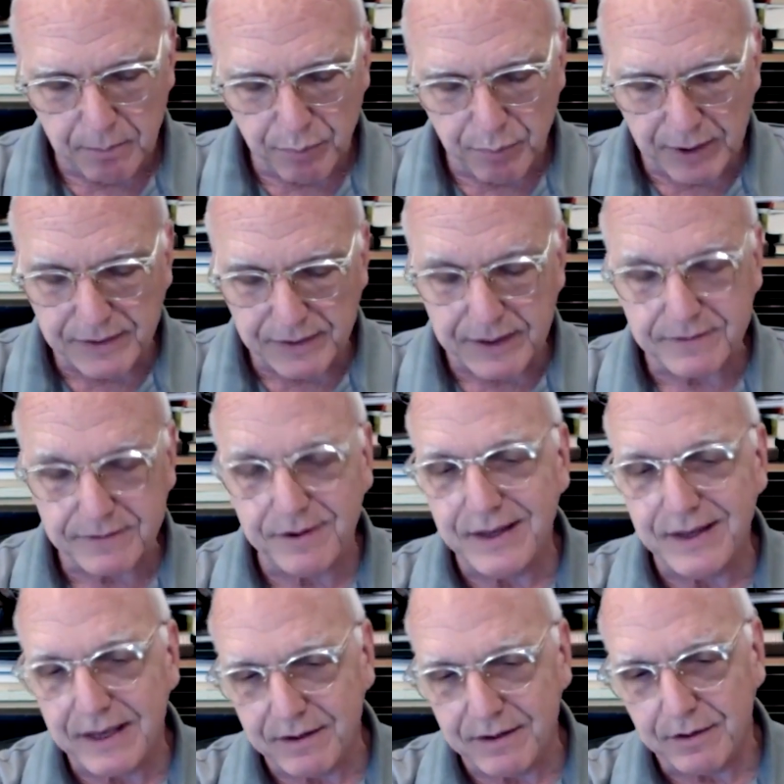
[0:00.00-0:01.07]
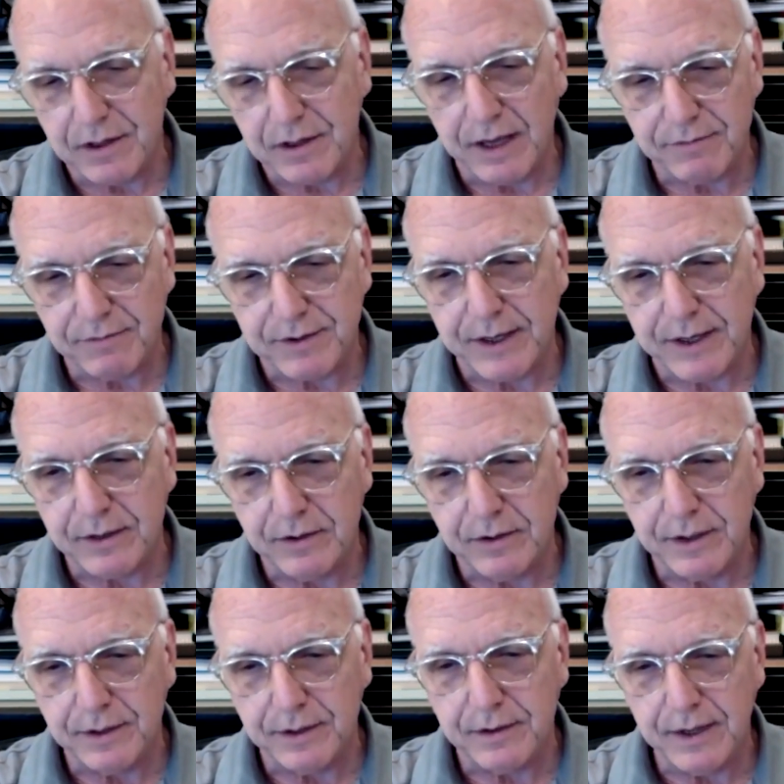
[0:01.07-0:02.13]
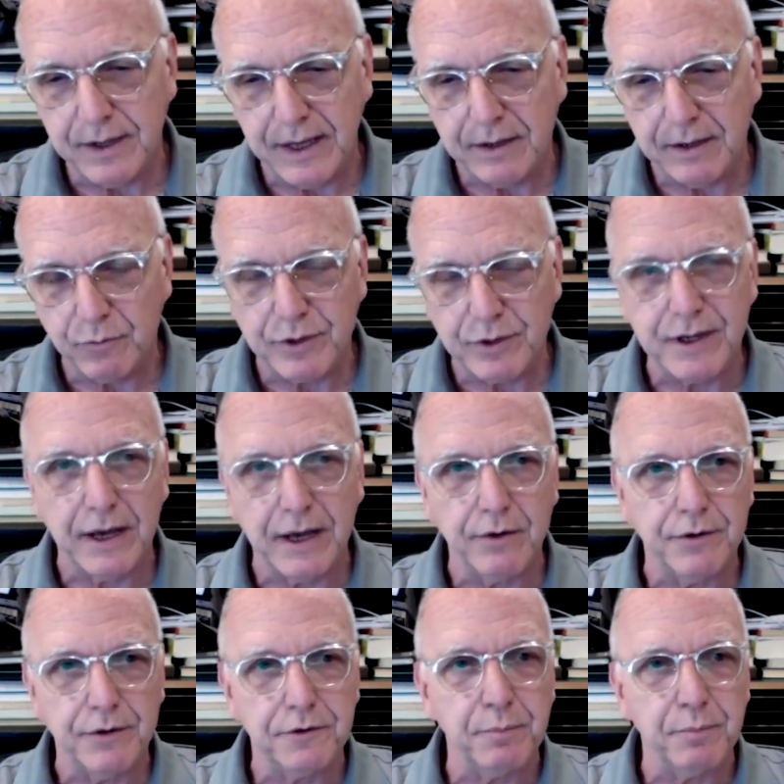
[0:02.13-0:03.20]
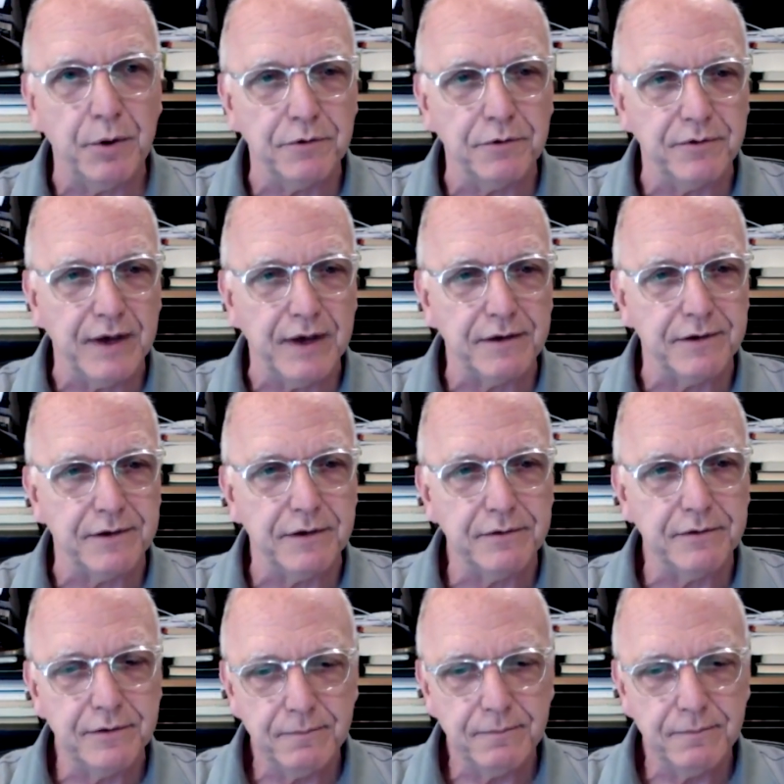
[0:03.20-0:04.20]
bring things to the end of their life cycle and retire and dispose of assets.